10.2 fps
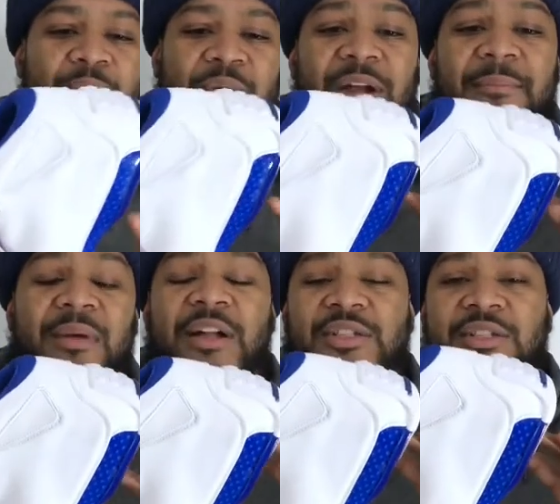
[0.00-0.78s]
pretty
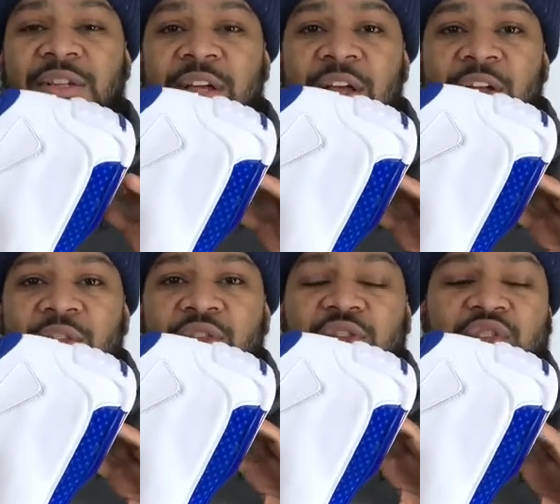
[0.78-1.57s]
much
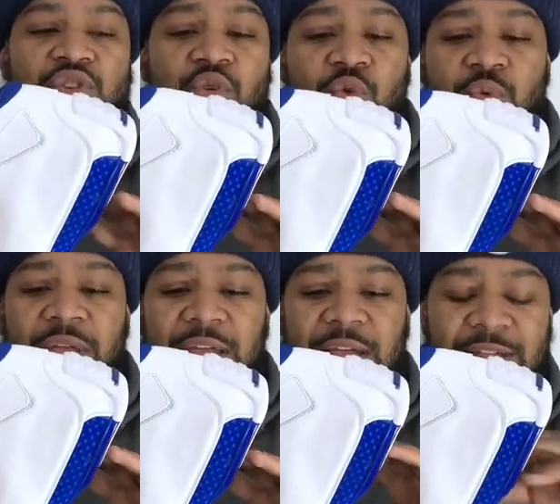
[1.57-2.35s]
the shoe
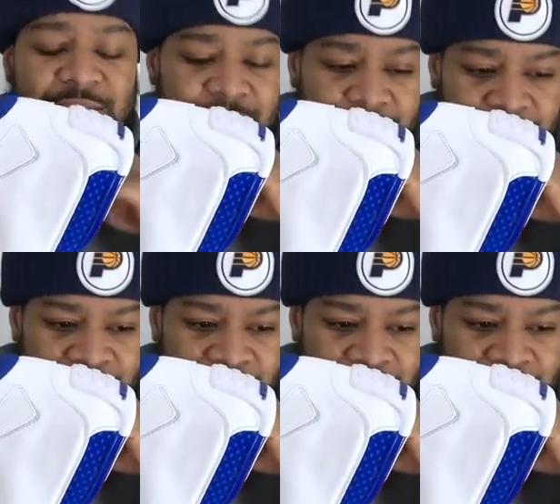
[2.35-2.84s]
is,